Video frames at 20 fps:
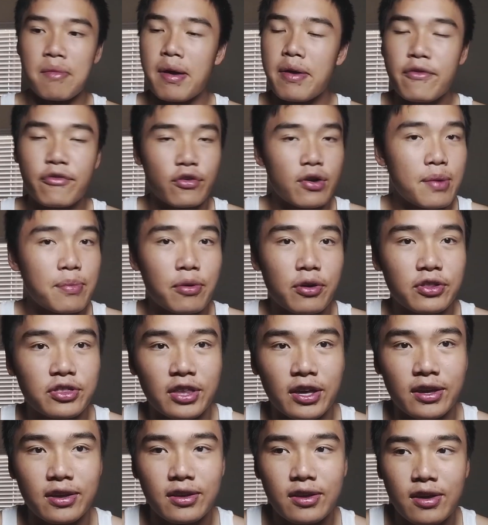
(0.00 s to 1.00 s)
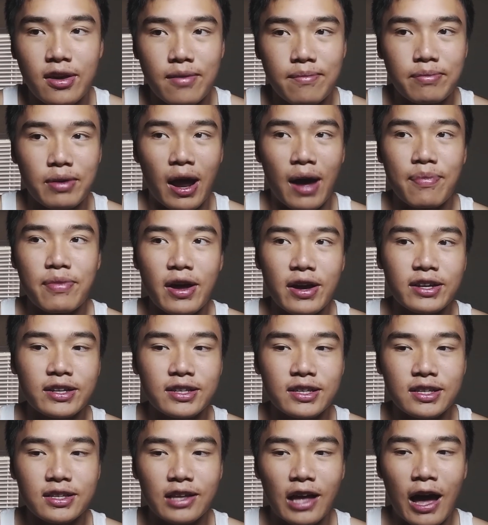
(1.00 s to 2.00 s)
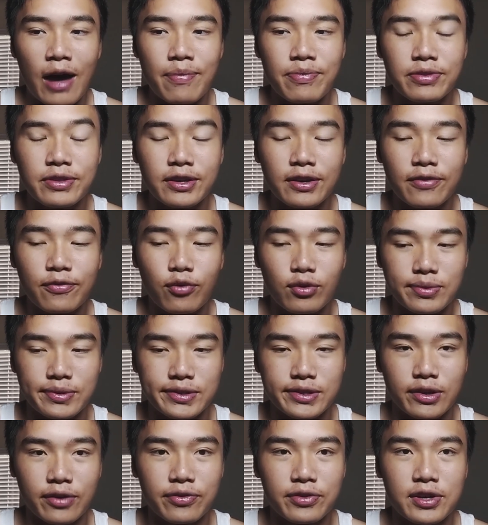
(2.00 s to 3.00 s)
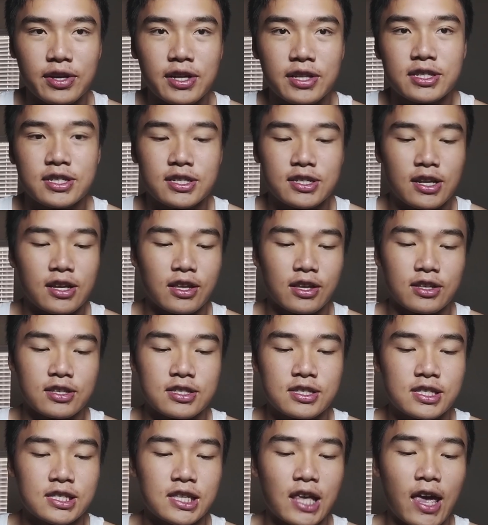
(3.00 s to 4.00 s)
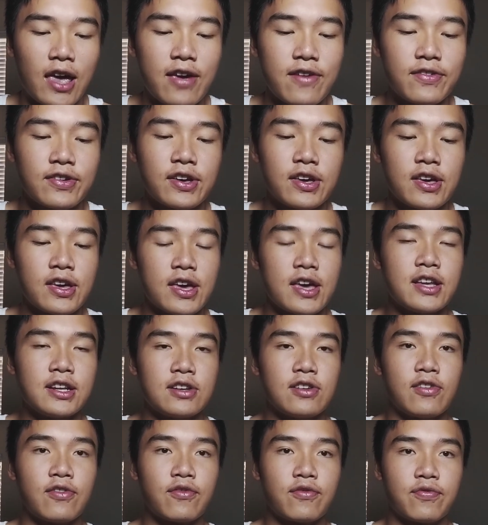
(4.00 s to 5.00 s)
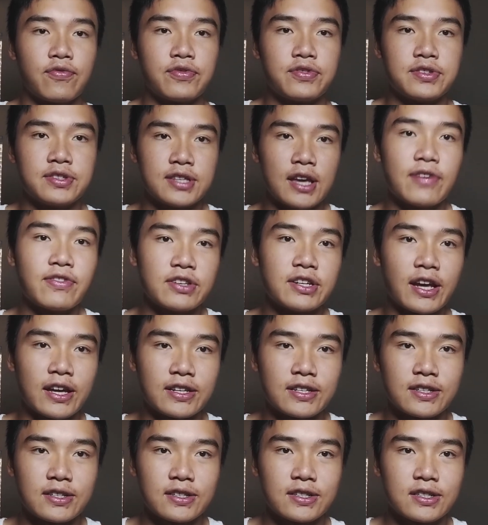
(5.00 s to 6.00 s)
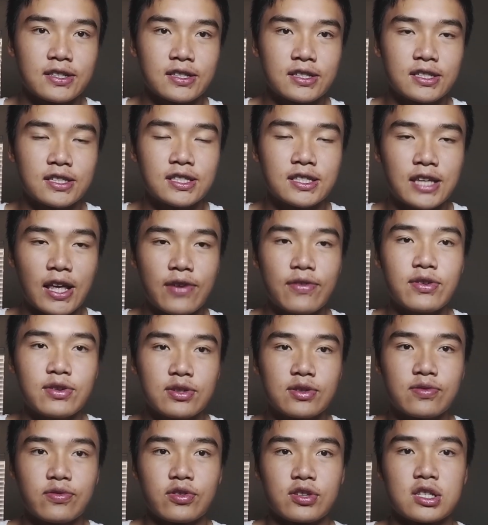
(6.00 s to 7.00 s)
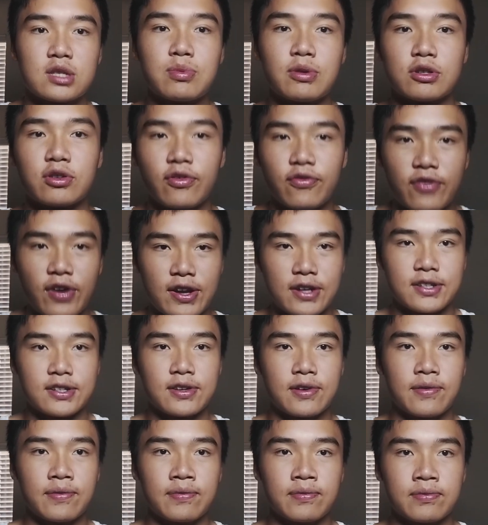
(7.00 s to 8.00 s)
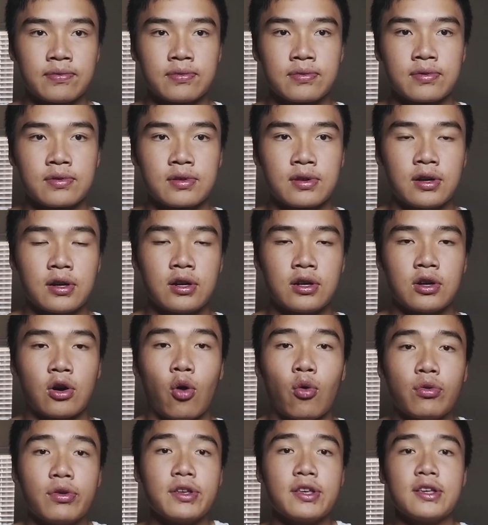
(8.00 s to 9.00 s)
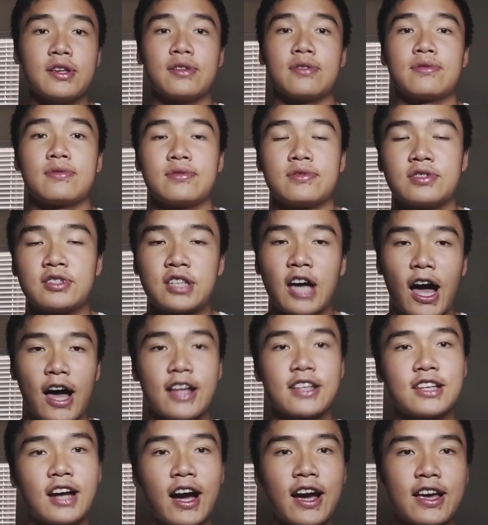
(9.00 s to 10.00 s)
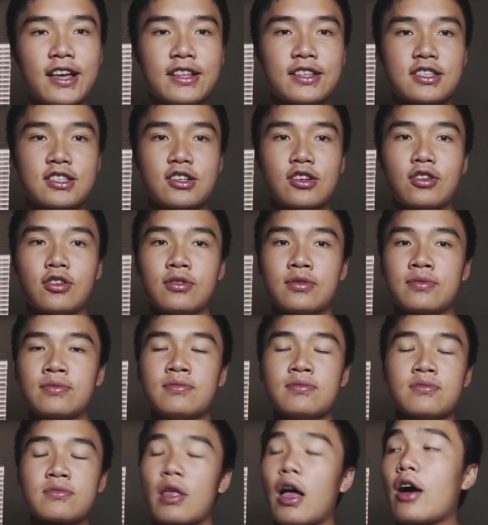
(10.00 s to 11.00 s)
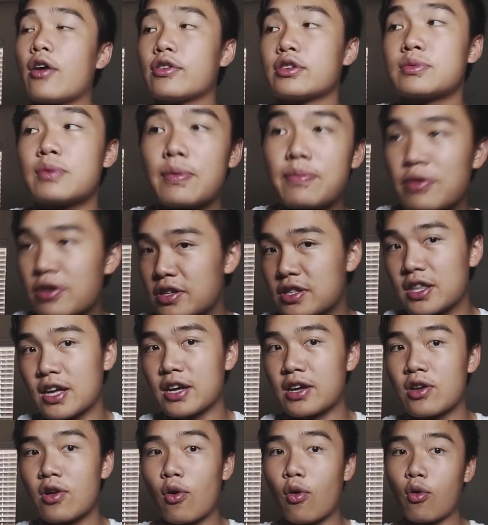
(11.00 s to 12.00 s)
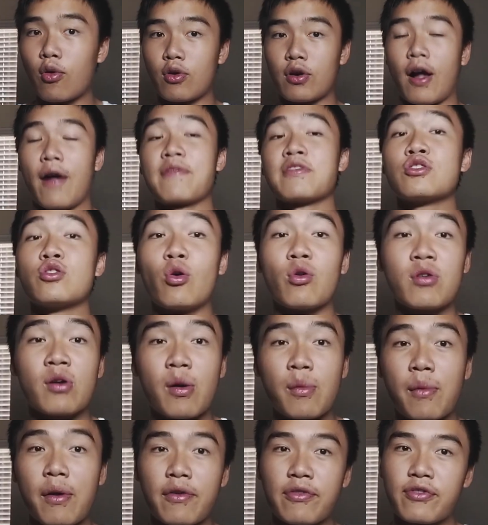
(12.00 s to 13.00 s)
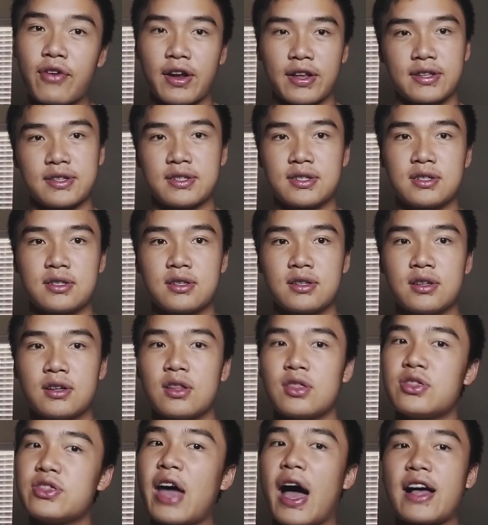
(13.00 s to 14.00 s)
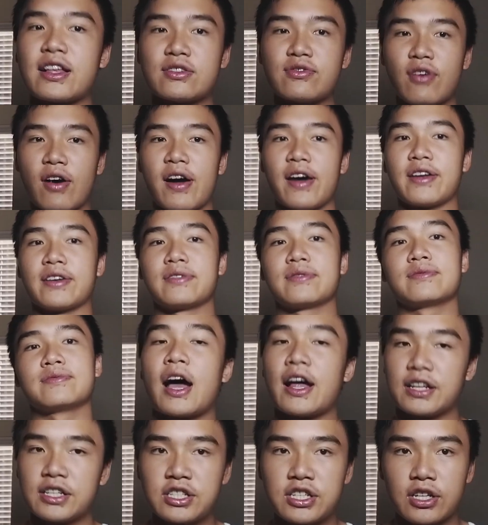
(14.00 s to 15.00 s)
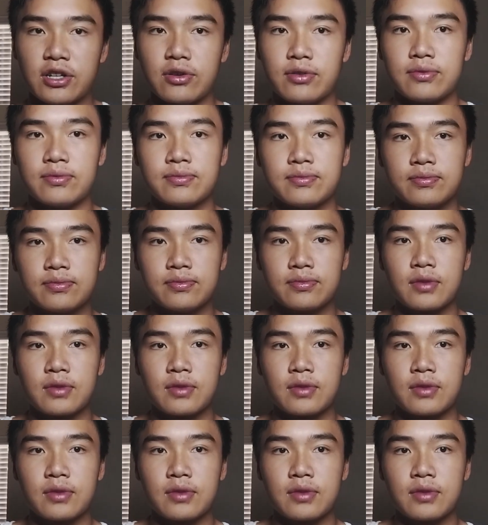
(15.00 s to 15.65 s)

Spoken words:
Maybe for my birthday. But I'm gonna force myself to like save the date. Save it for a special event. Only diet until, I don't know, it's my birthday. Or I'm going out with my friends. That's fine. That's chill.